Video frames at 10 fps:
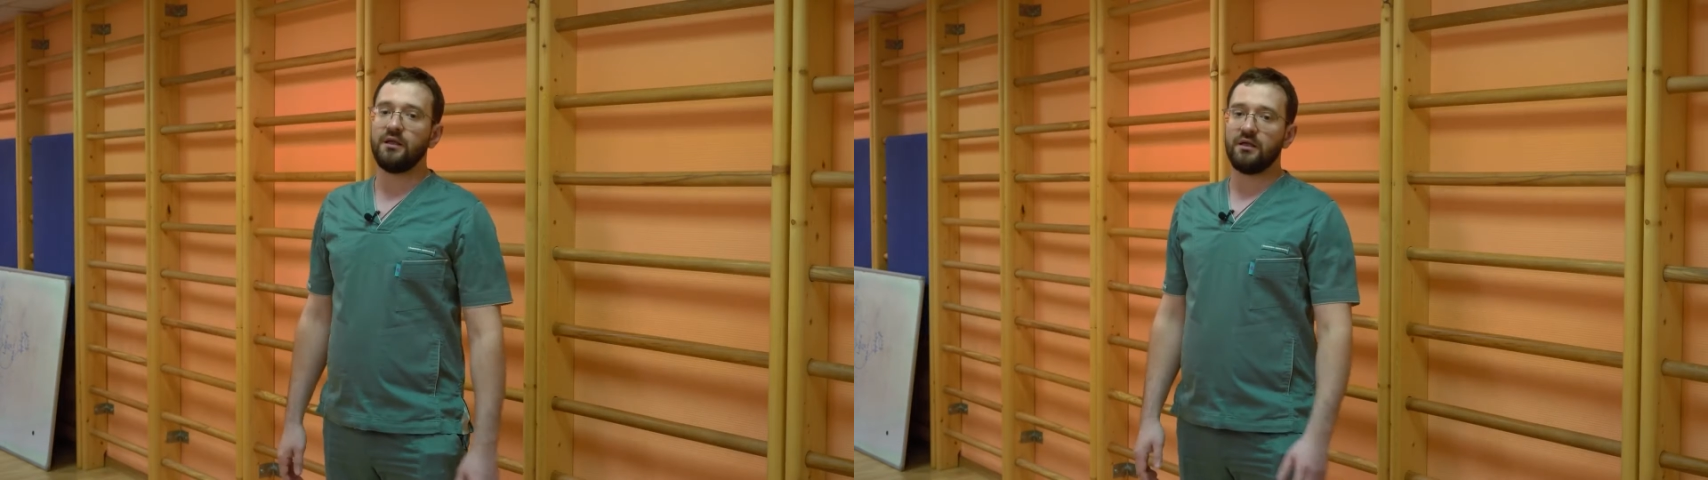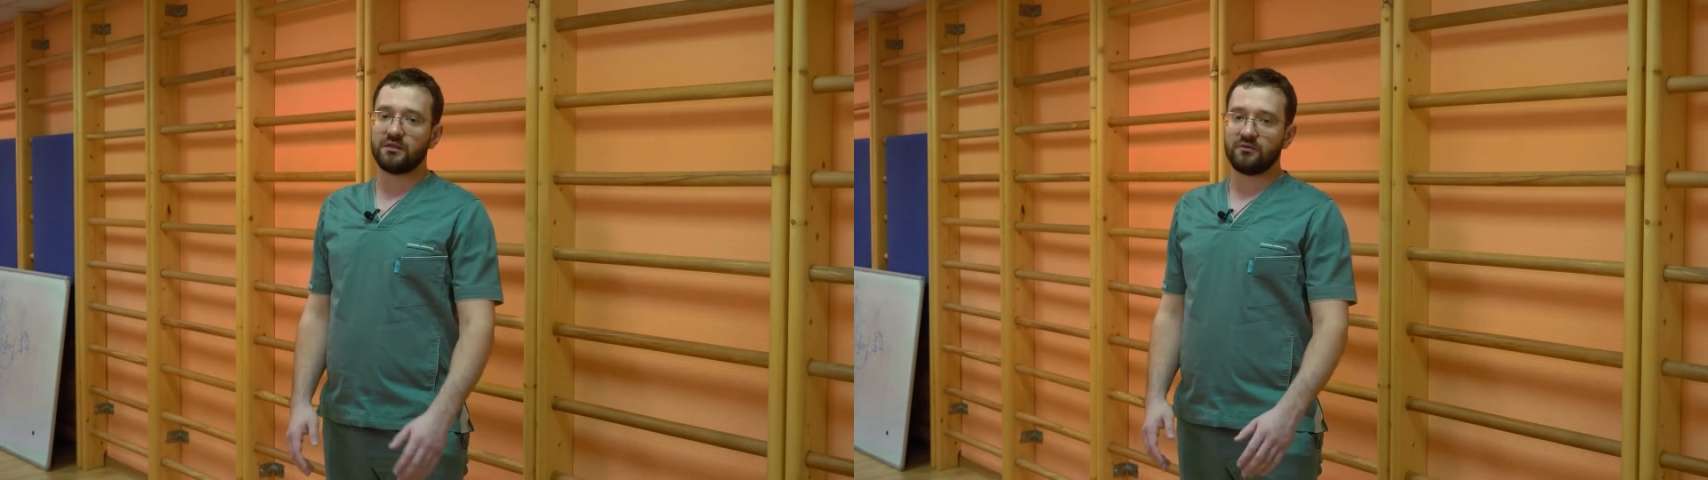
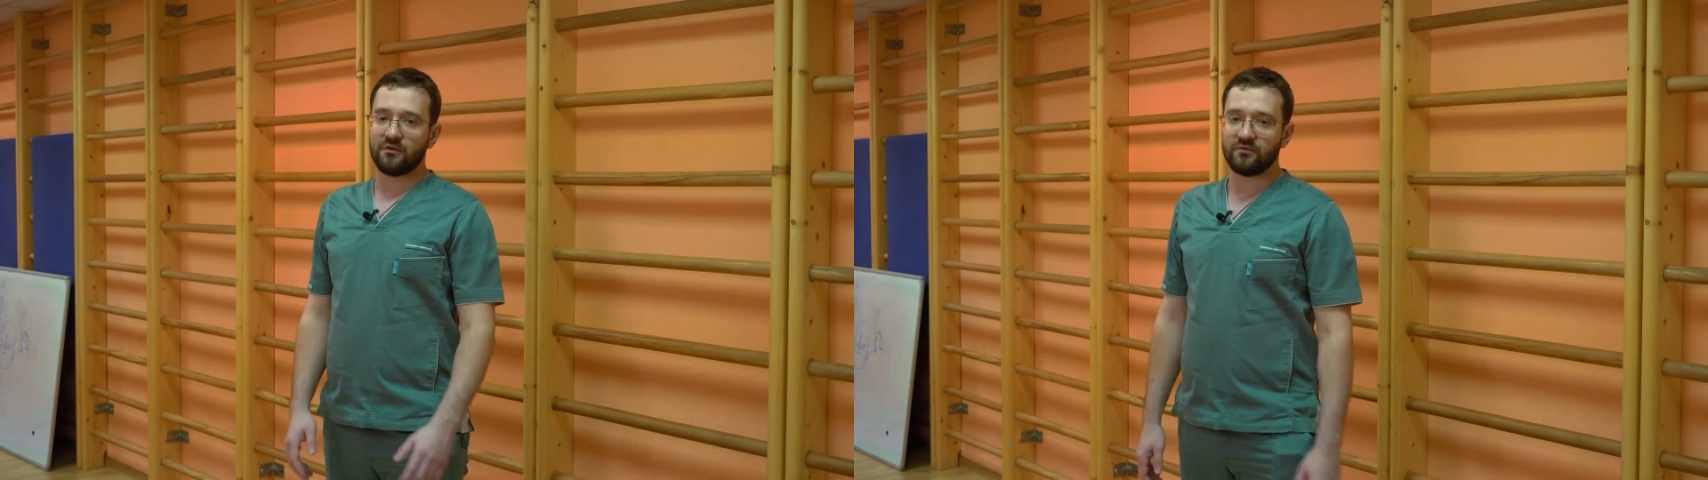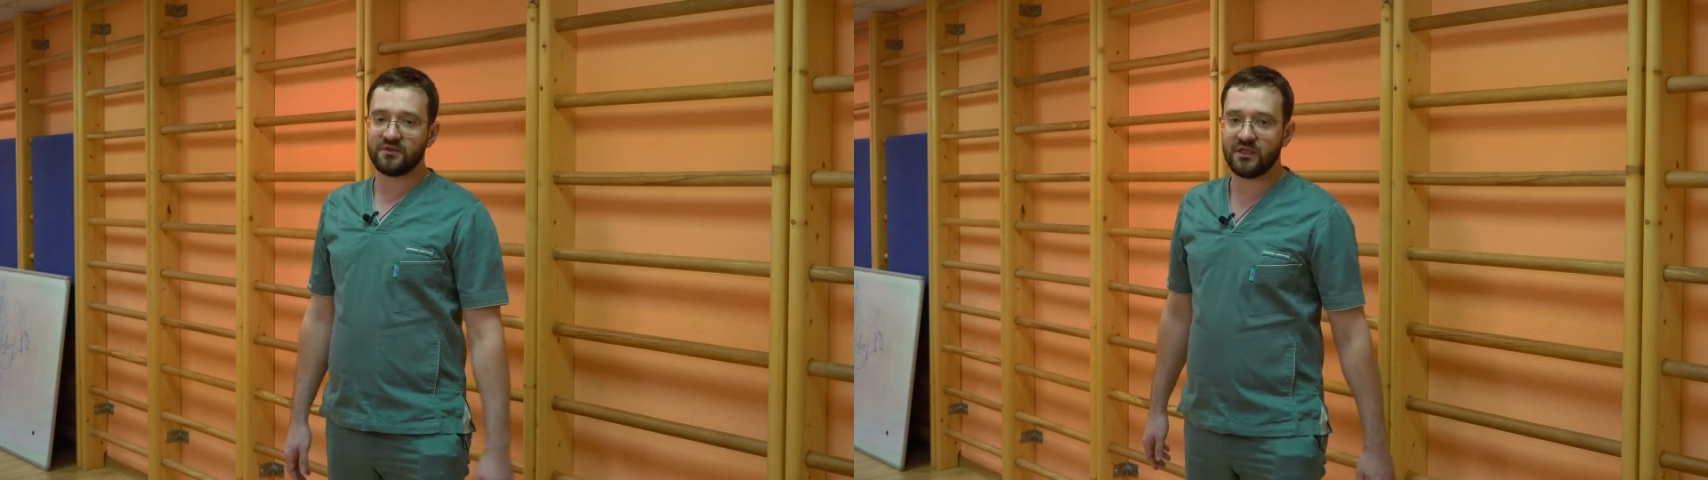To do
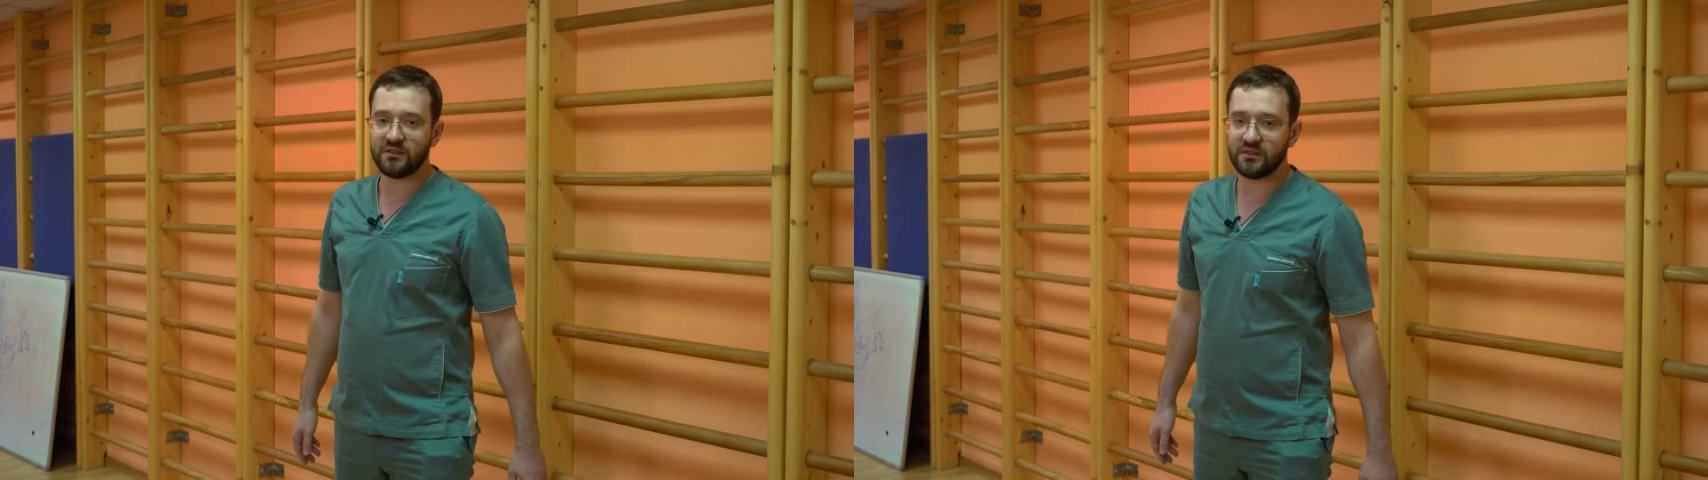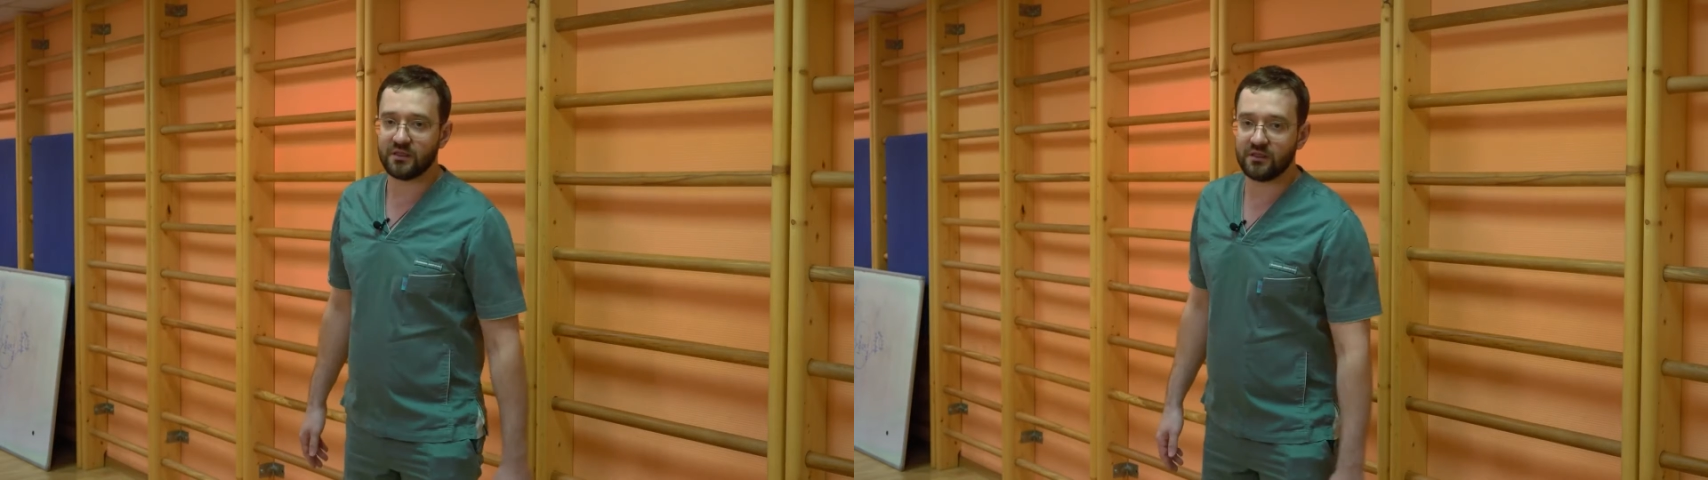
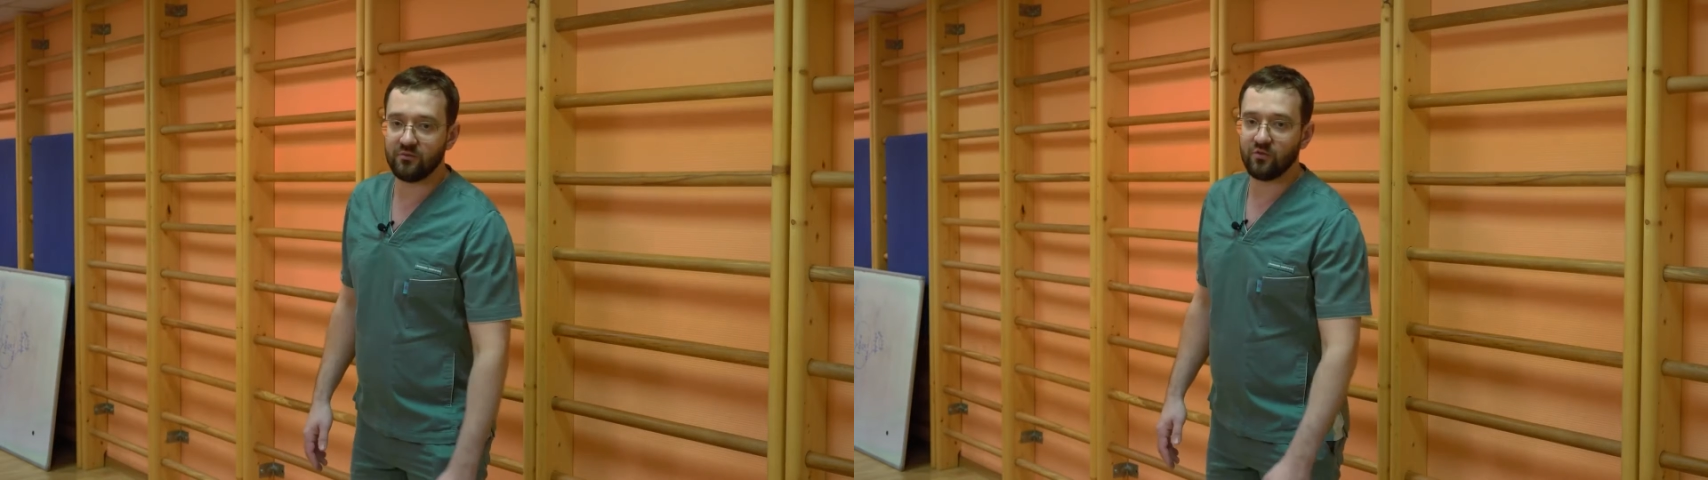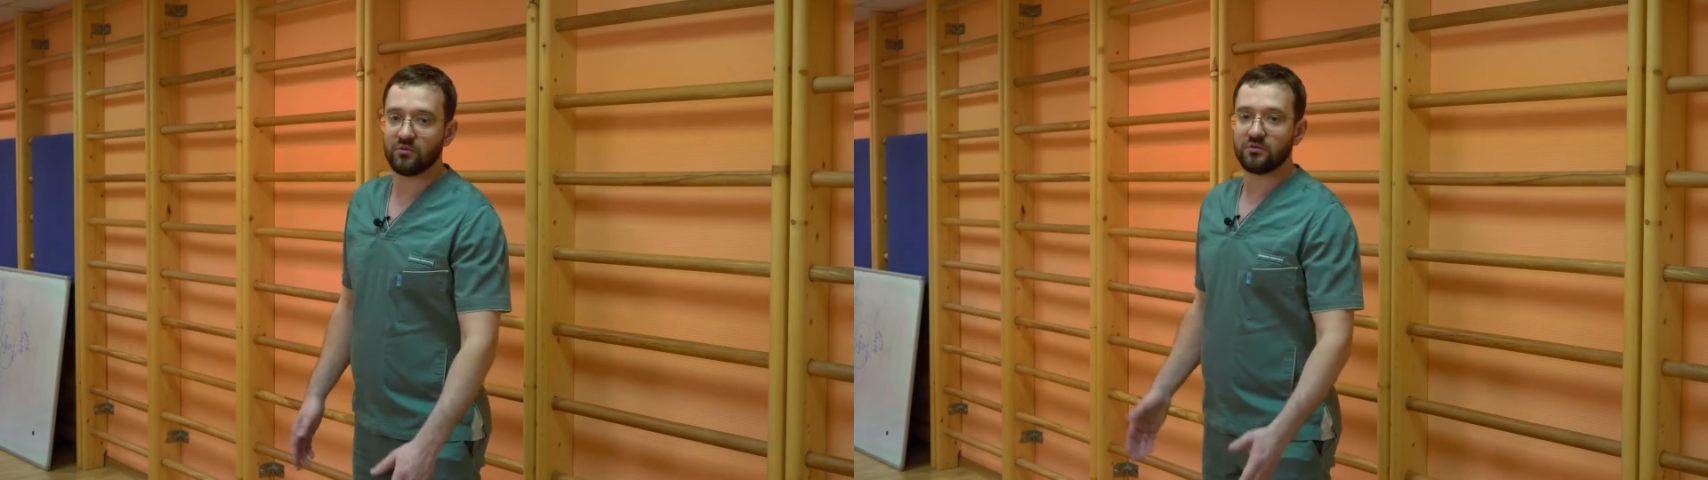this,
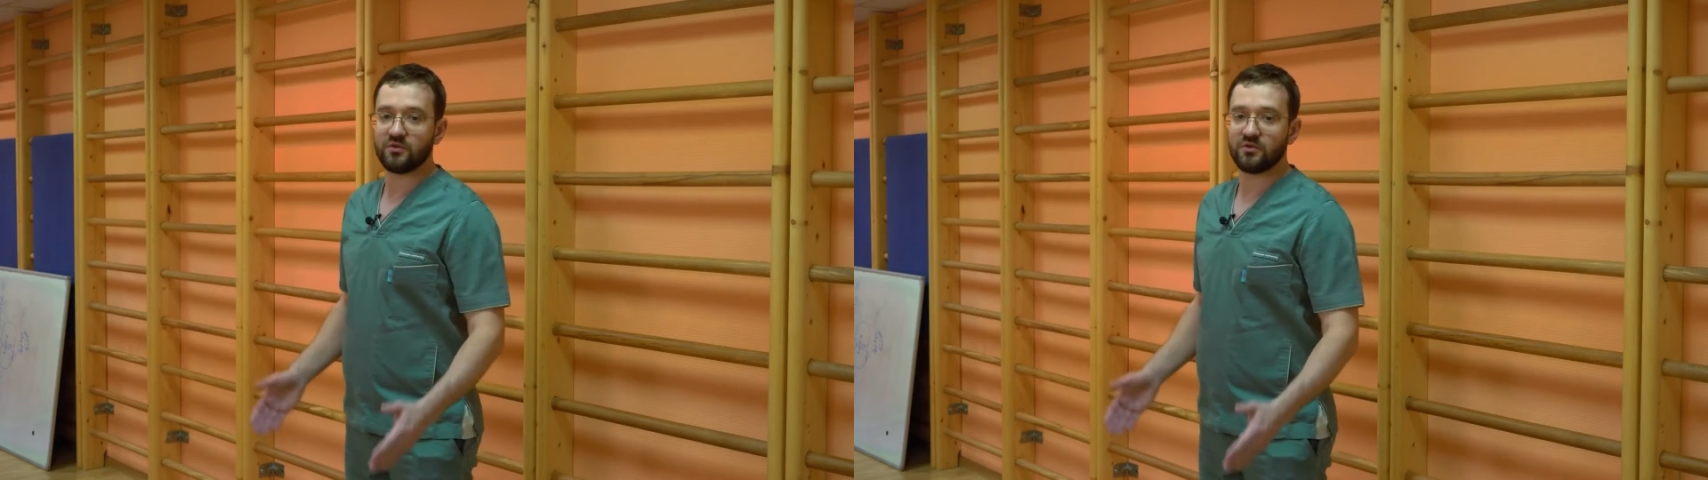stand